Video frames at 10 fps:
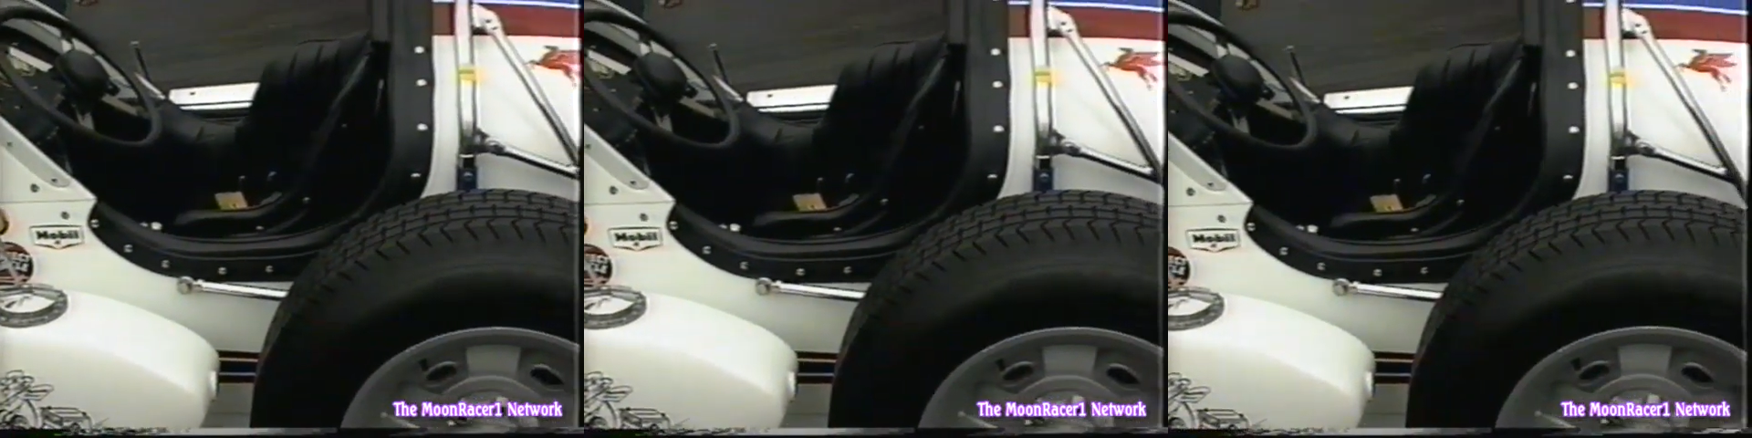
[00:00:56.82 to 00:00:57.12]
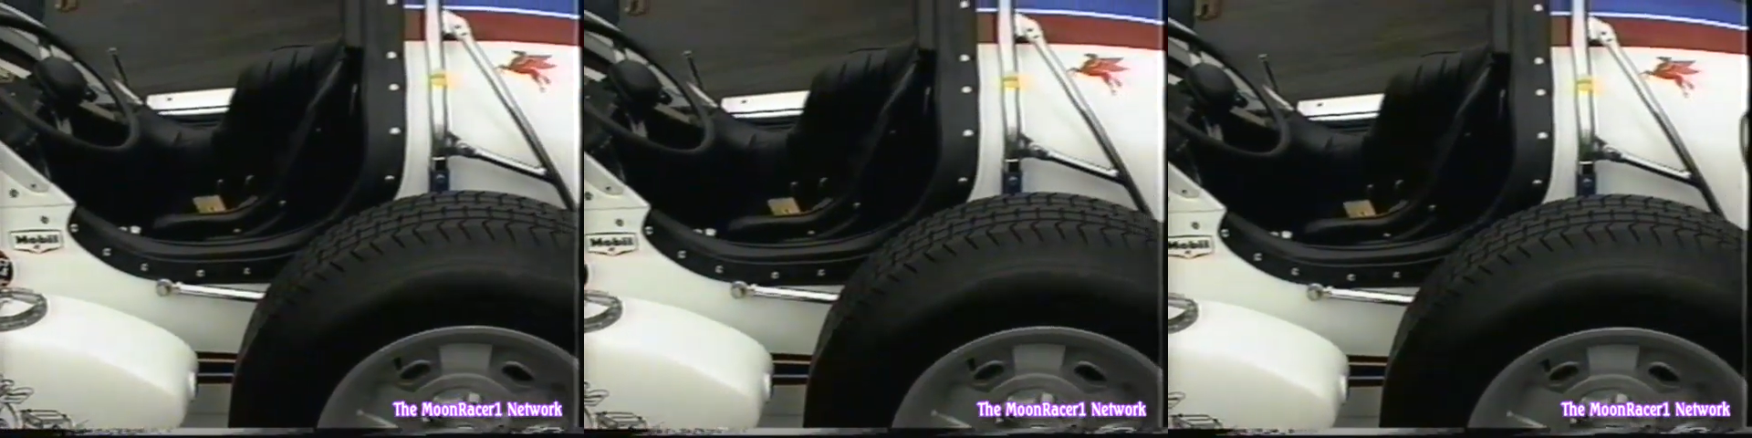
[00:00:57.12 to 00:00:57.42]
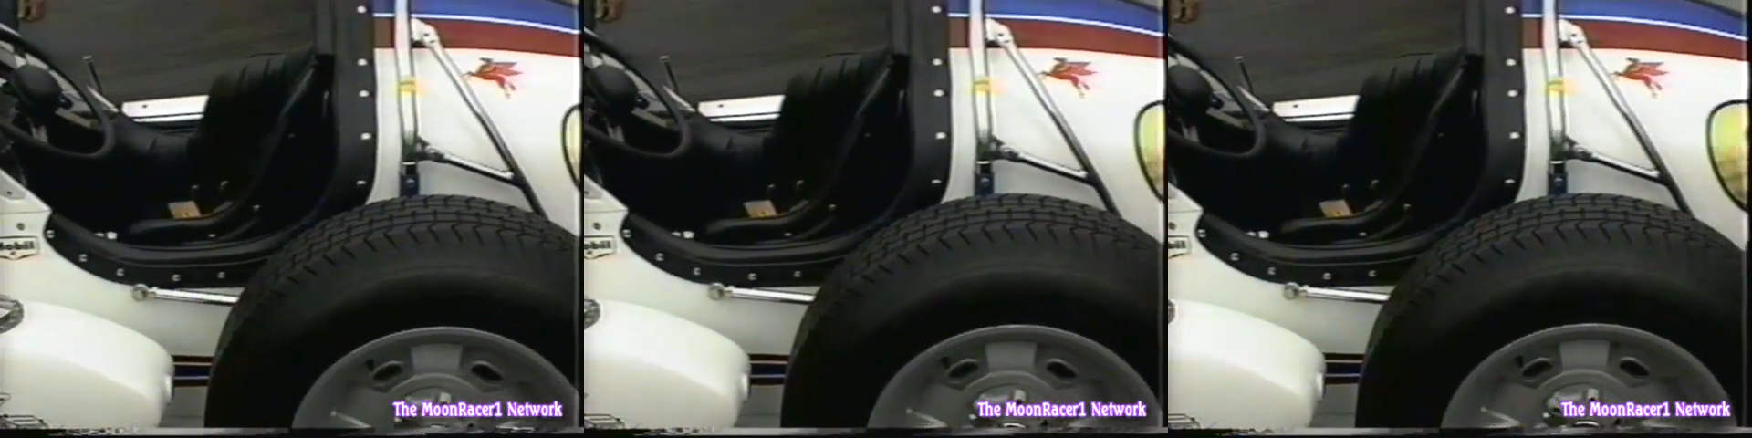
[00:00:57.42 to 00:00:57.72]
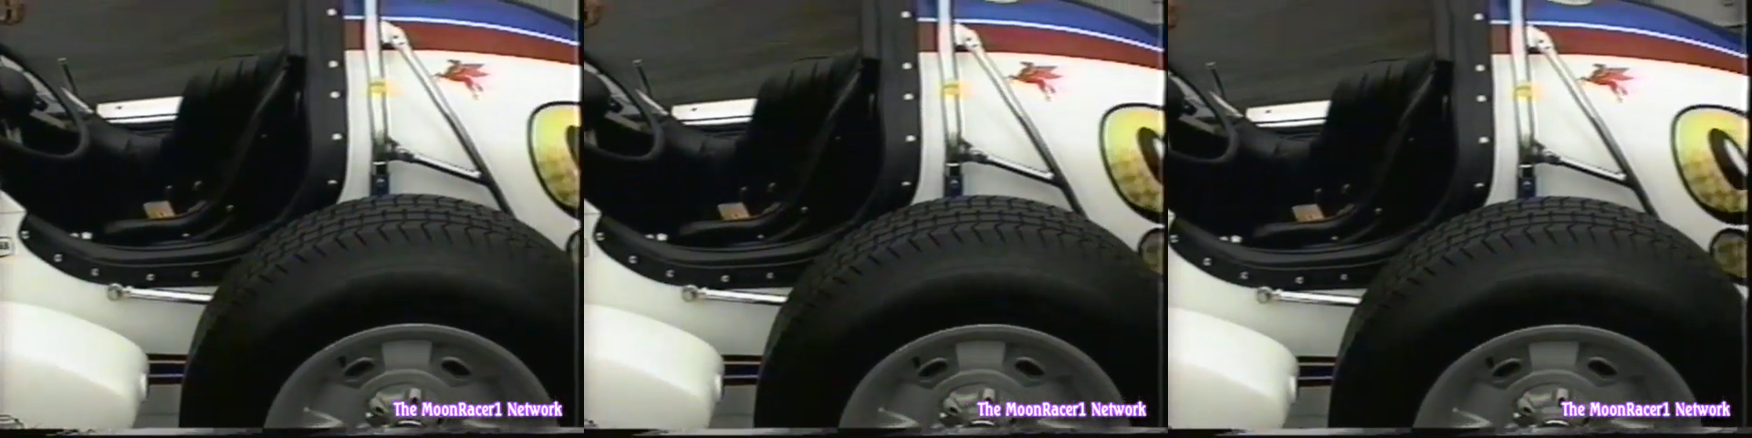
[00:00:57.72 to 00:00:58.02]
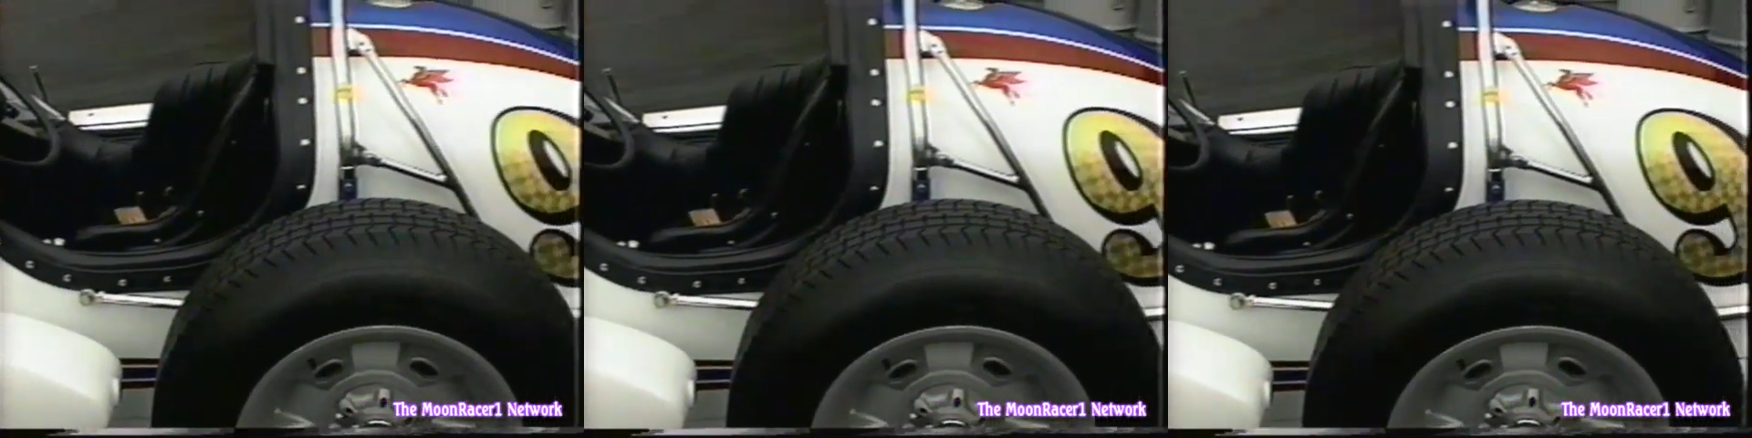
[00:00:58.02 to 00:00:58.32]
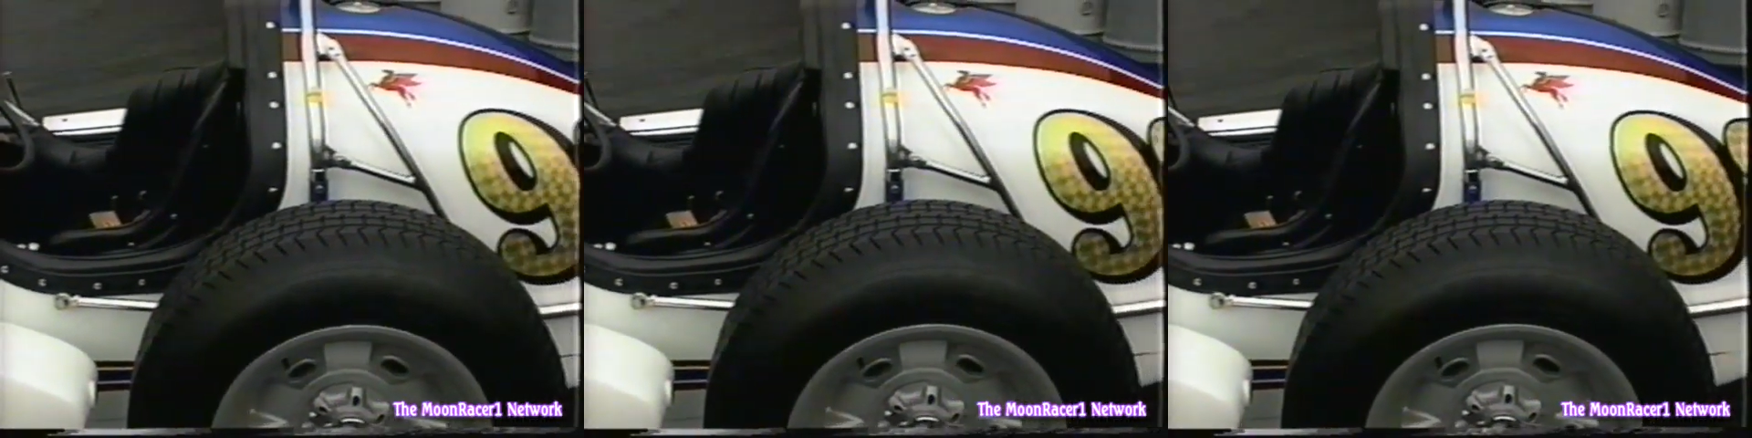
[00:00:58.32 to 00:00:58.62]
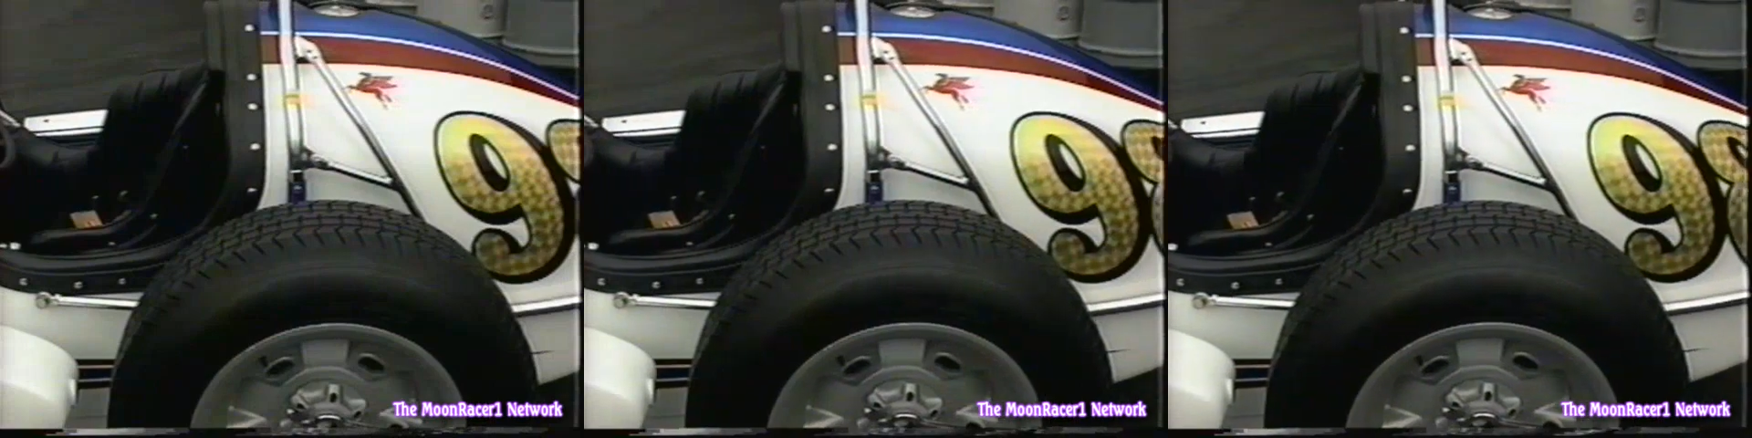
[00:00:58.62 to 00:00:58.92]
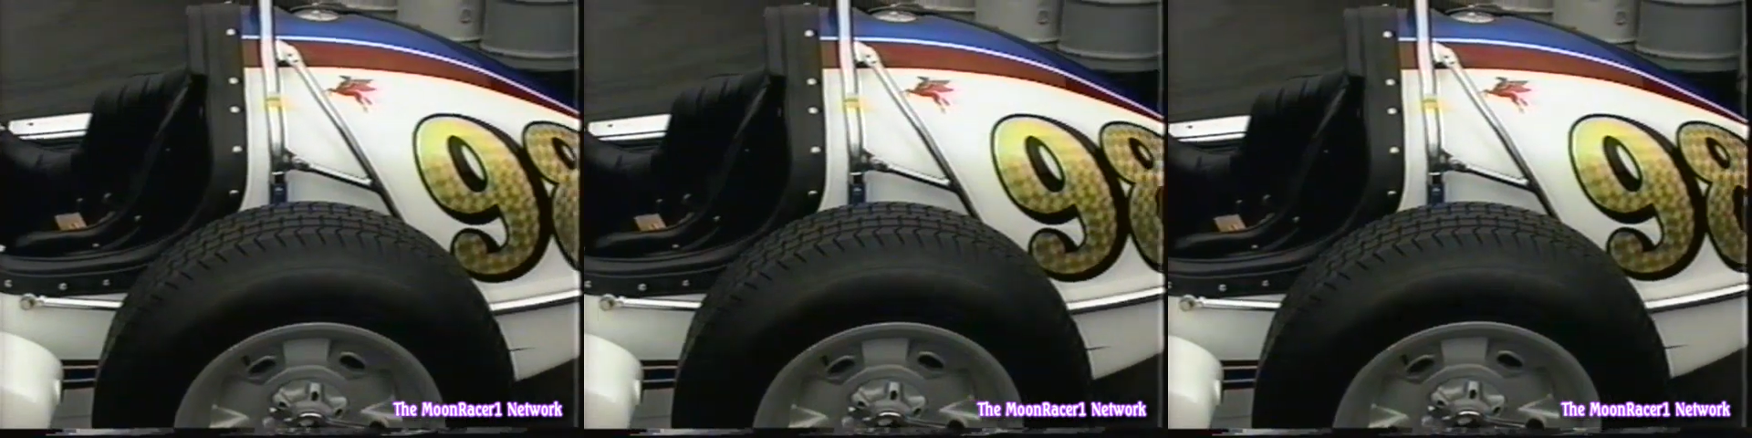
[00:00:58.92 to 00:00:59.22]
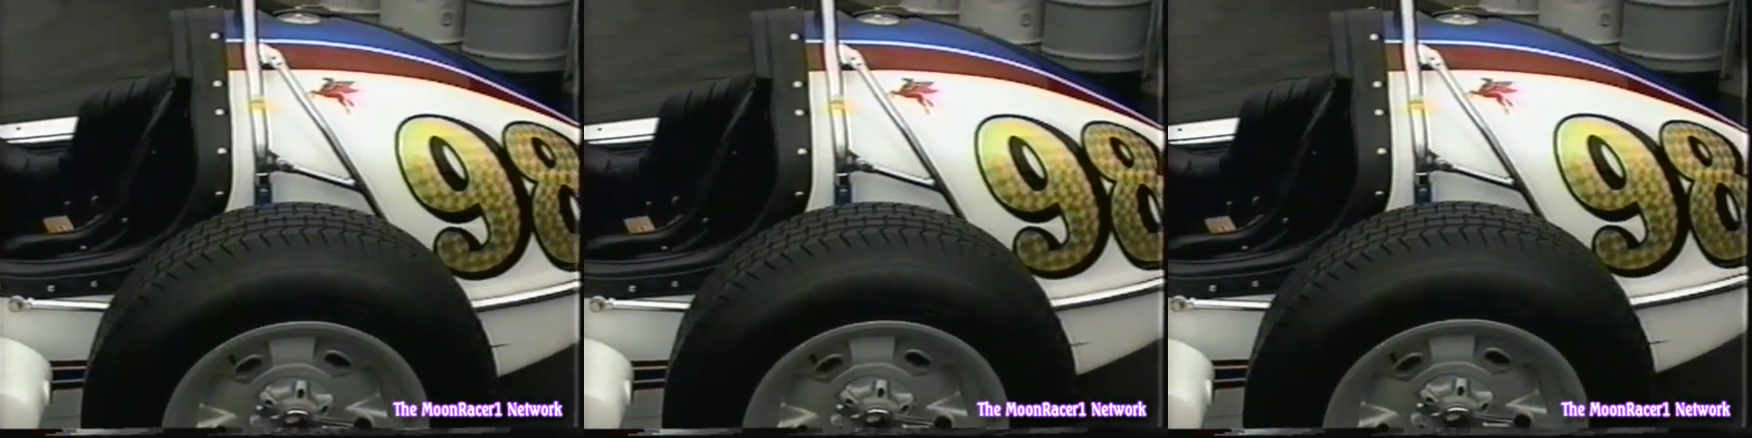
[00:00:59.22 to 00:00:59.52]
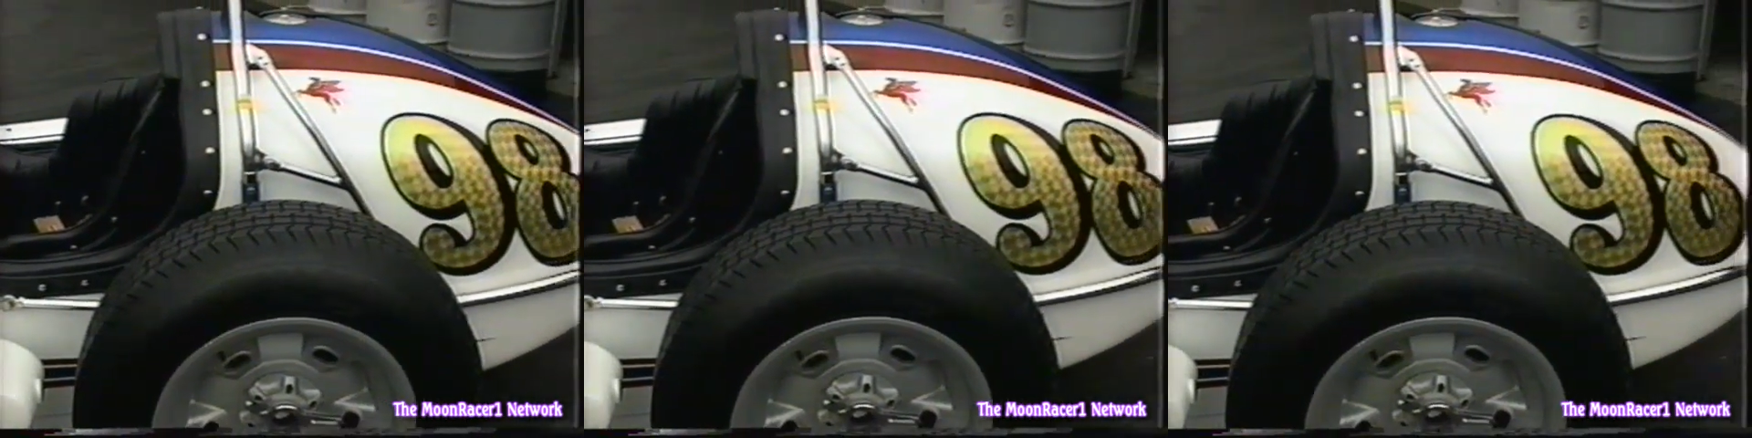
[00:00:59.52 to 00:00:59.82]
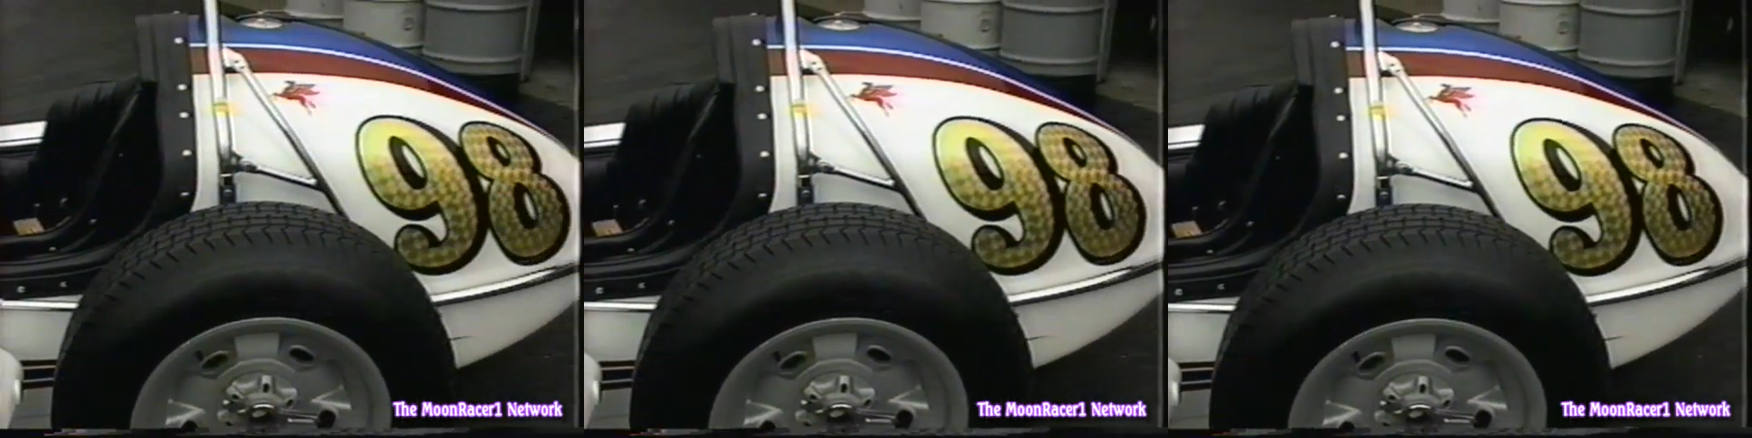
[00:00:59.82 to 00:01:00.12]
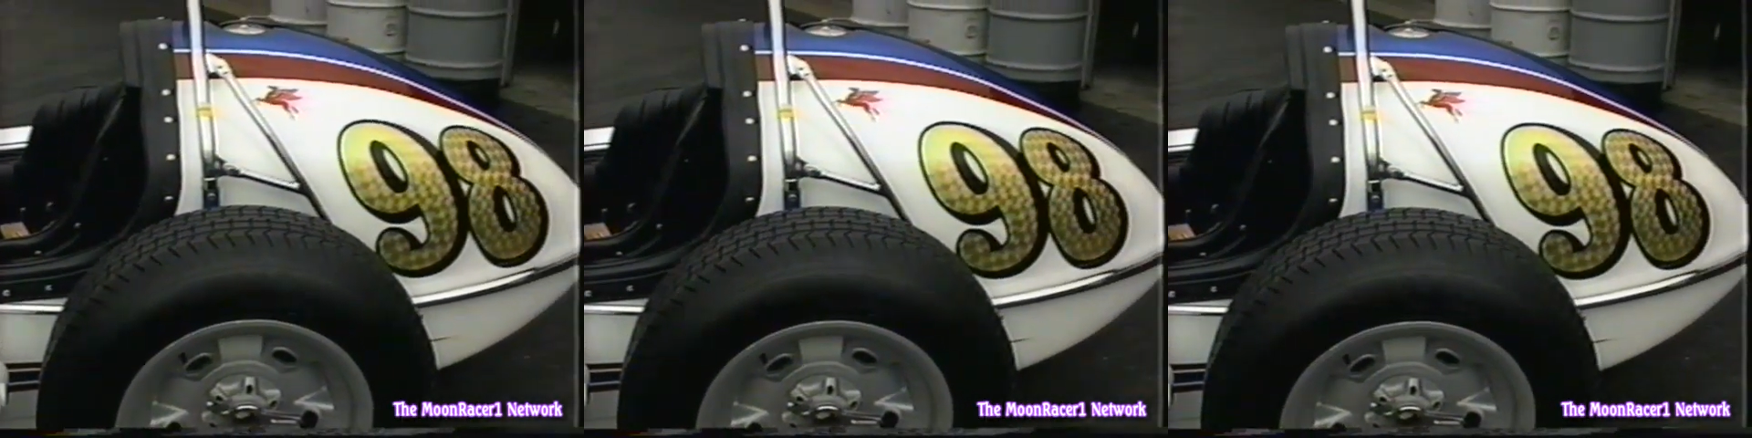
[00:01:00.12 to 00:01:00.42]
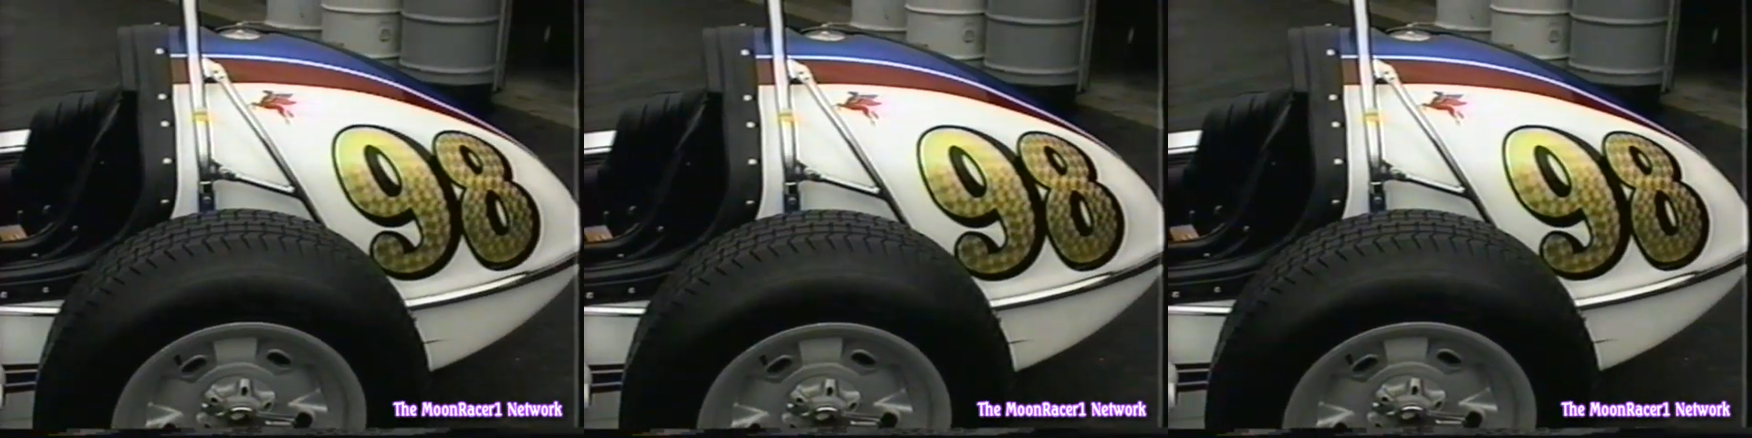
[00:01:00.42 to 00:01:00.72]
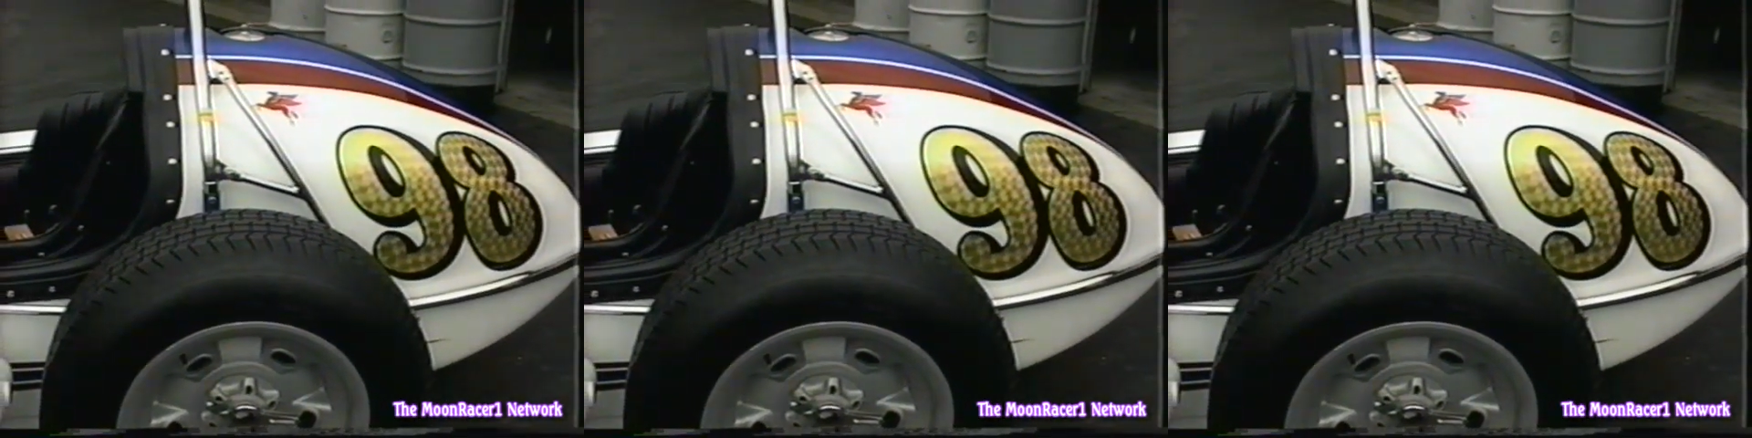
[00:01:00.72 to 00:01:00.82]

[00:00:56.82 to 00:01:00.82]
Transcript: No face is visible, so there are no lips to read.